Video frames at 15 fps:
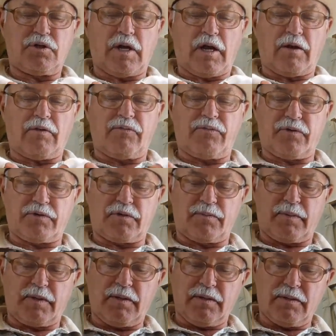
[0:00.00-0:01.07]
Fisherman.
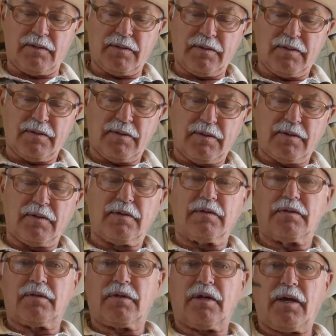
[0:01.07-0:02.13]

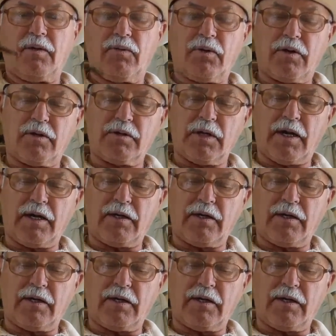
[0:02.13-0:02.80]
Today we're going to